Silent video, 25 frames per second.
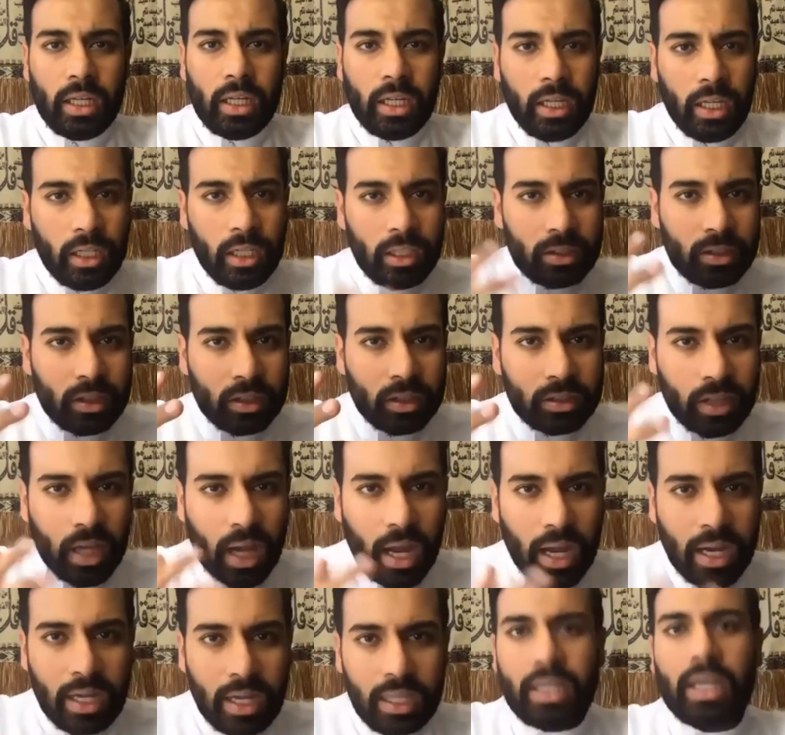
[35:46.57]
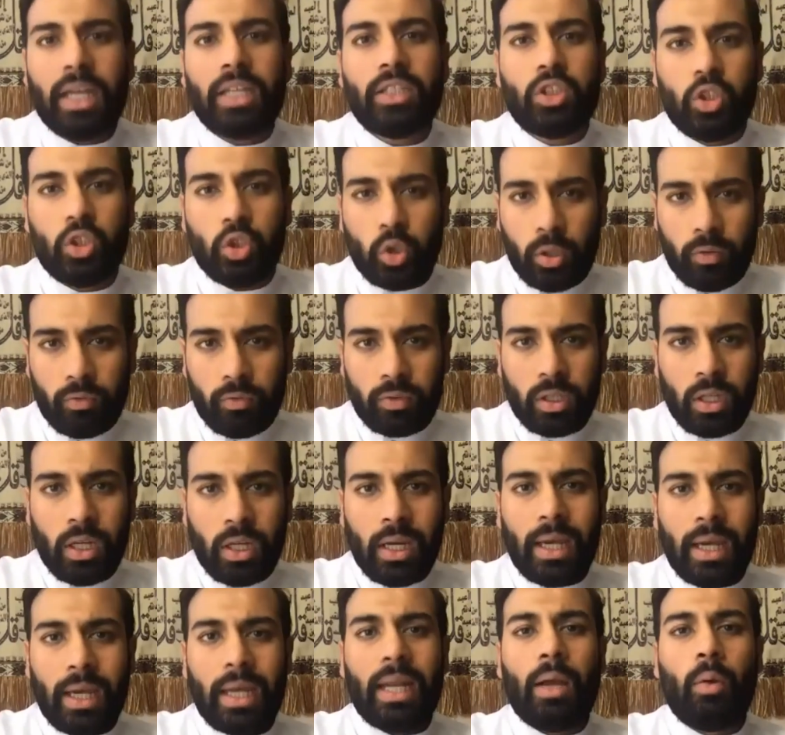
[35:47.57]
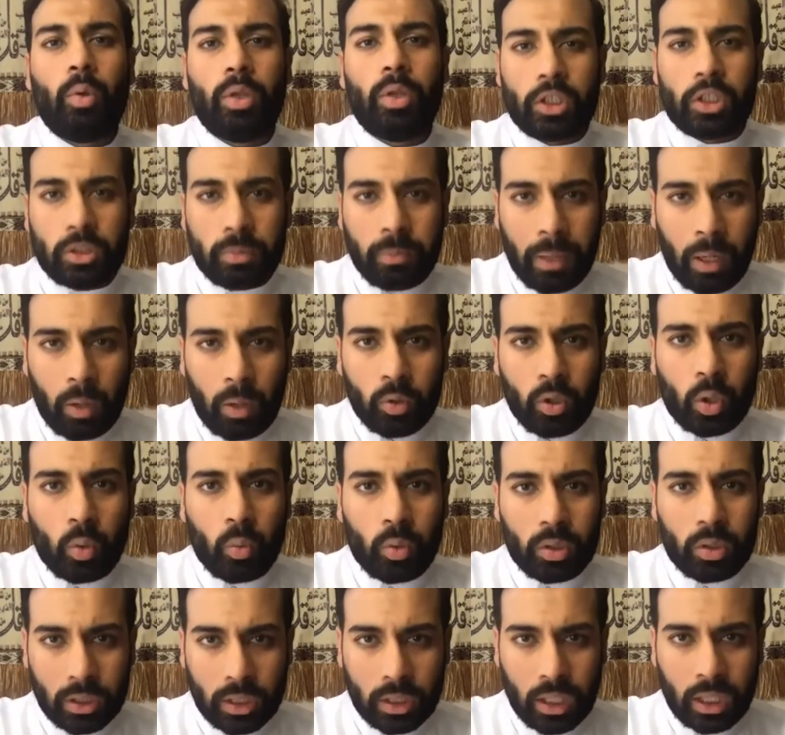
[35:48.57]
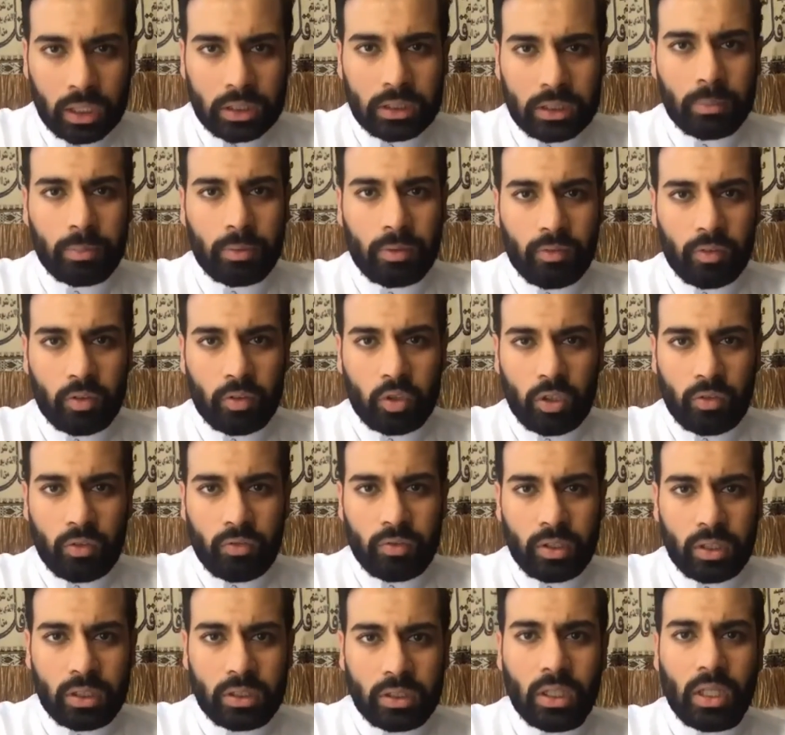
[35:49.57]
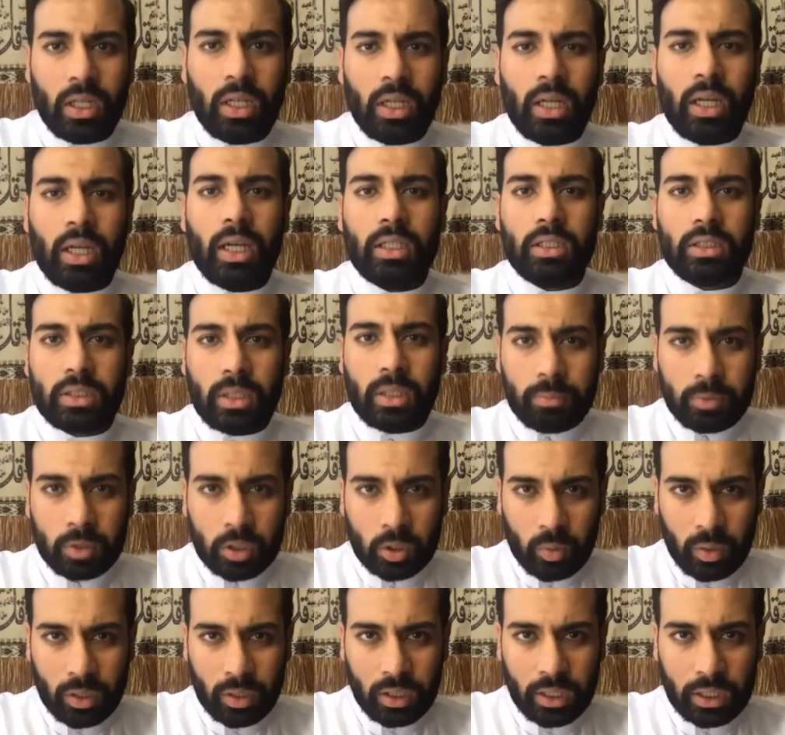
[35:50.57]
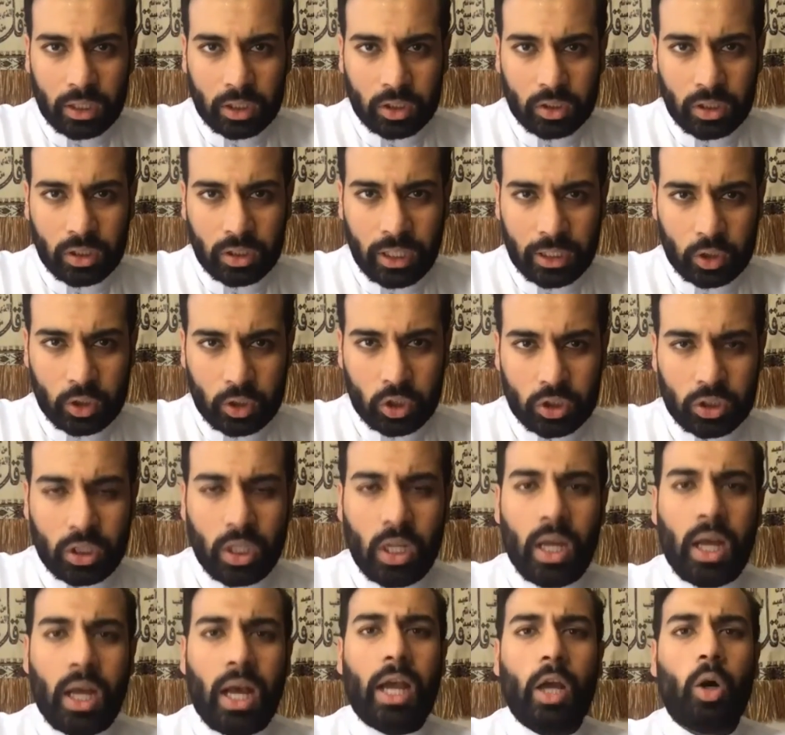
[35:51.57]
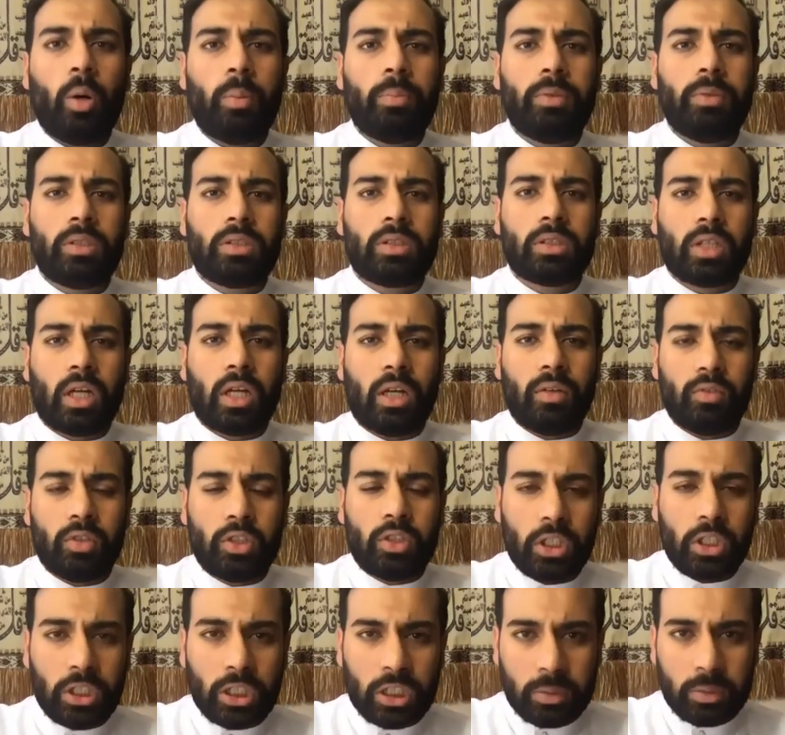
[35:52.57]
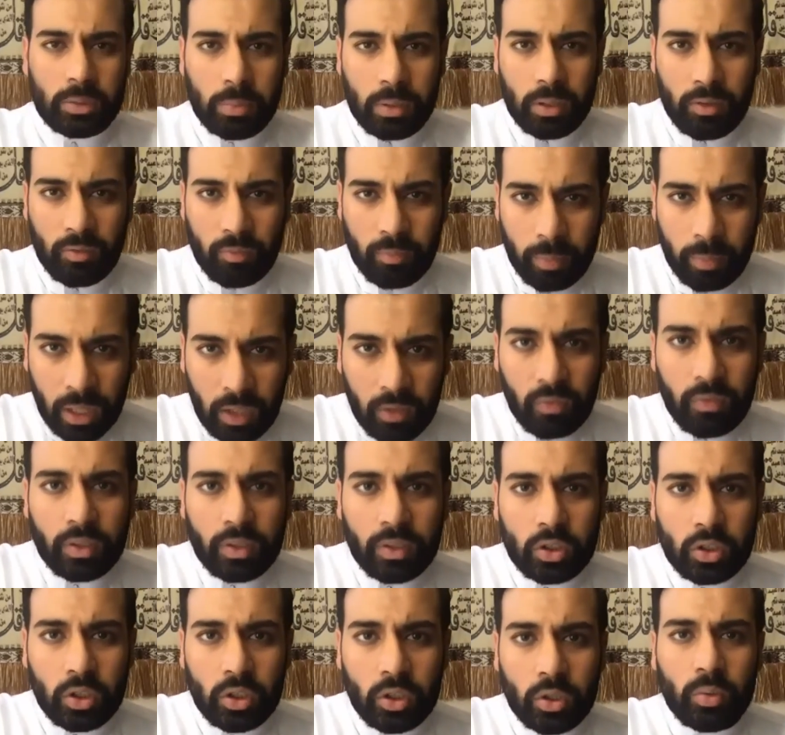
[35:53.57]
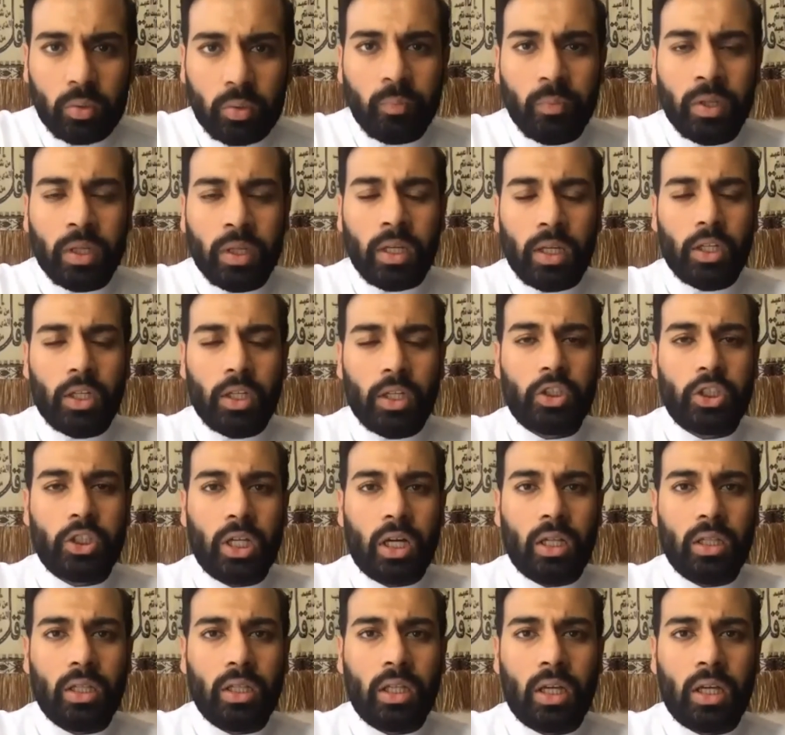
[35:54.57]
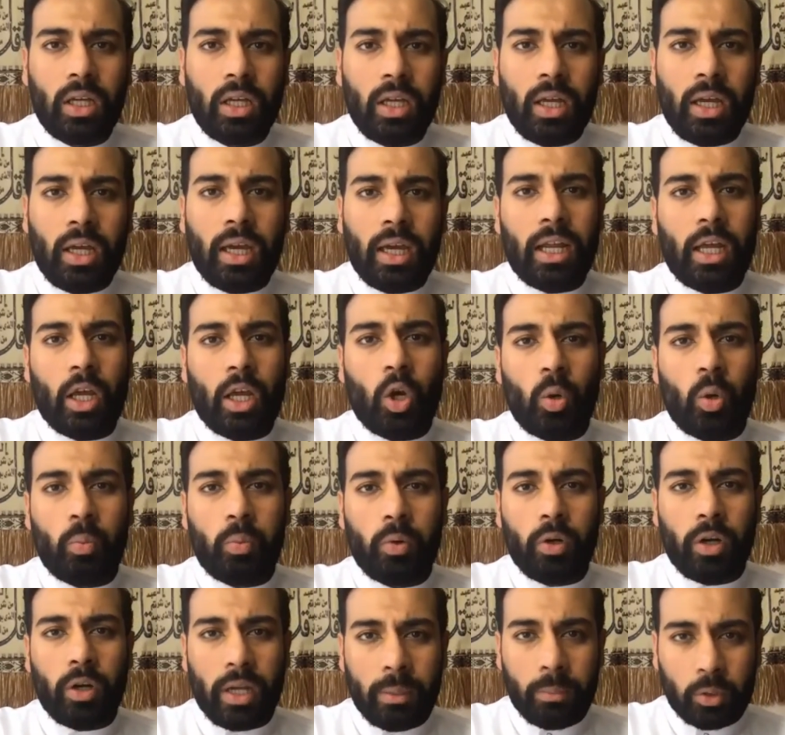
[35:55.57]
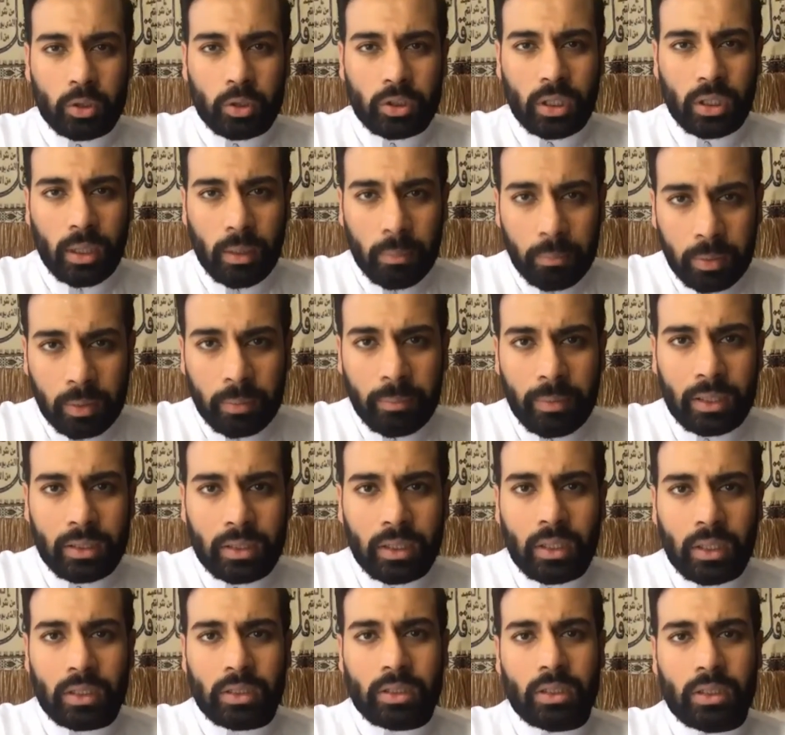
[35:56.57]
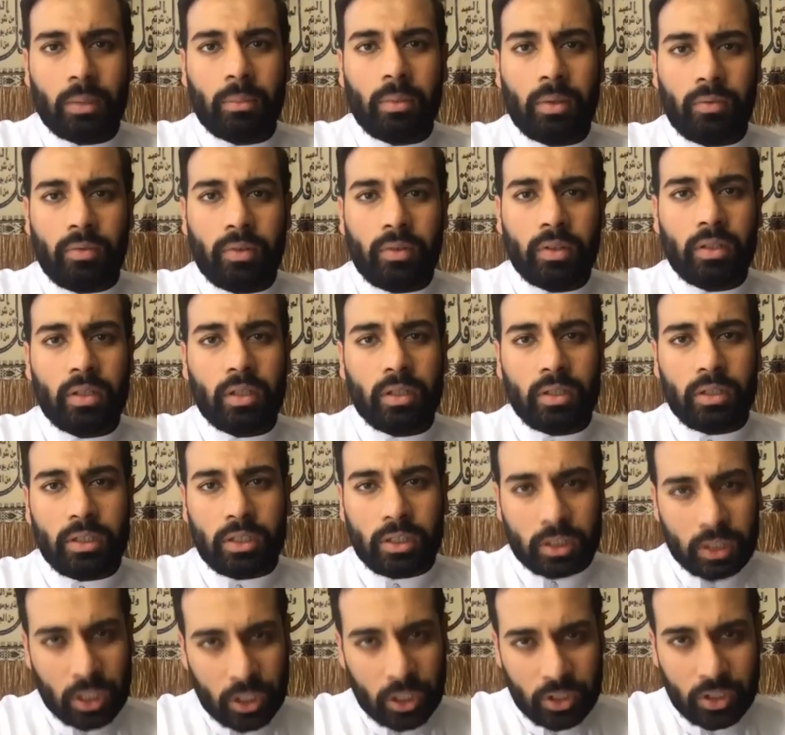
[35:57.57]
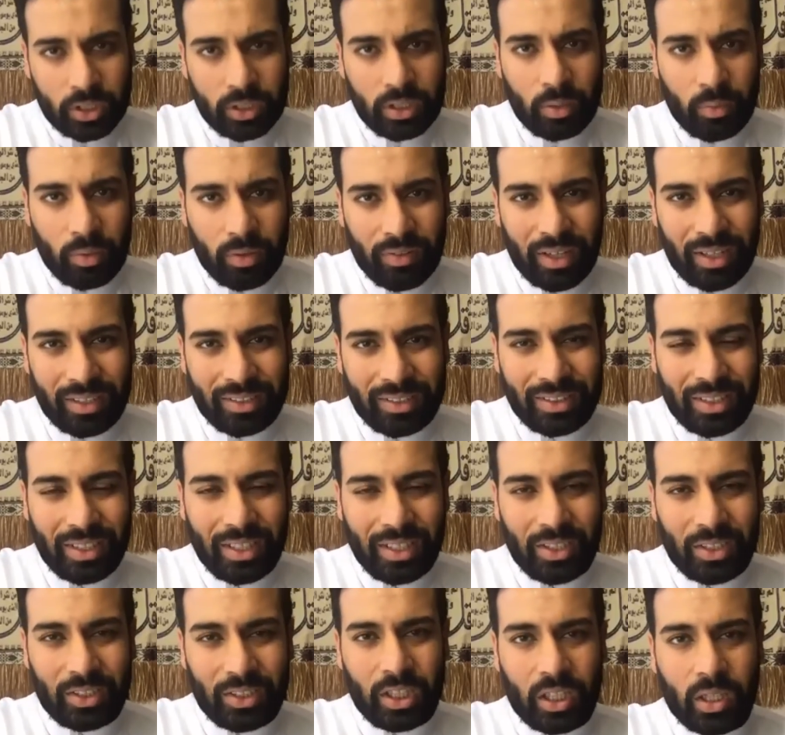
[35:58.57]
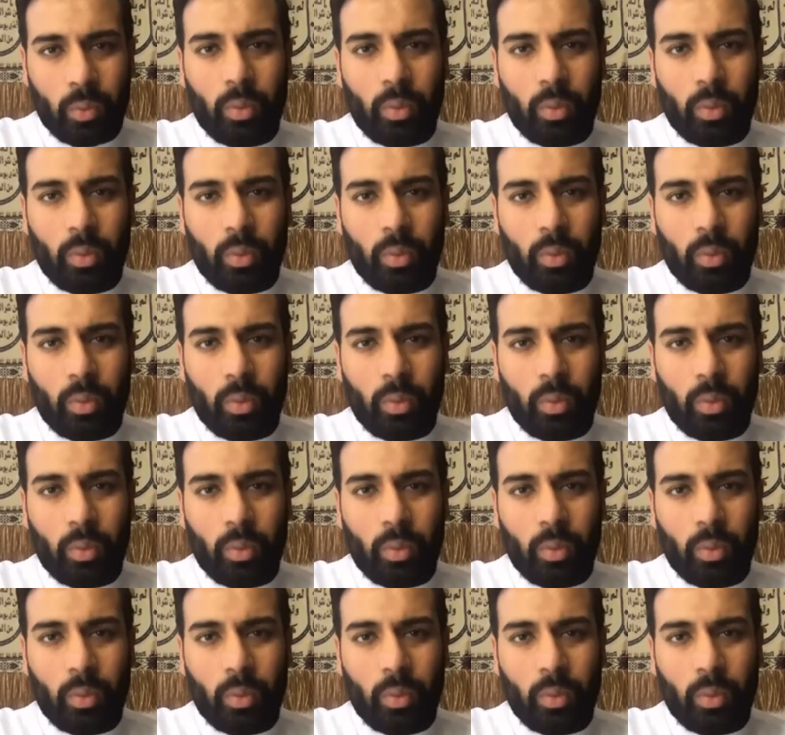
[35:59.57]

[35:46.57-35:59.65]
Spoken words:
Each society has a drift, and I will expound on what the concept of a drift is in subsequent lectures. I hope this conversation has been of benefit to you, inshallah, and I hope we're able to implement some of the discussion that we've had today, inshallah.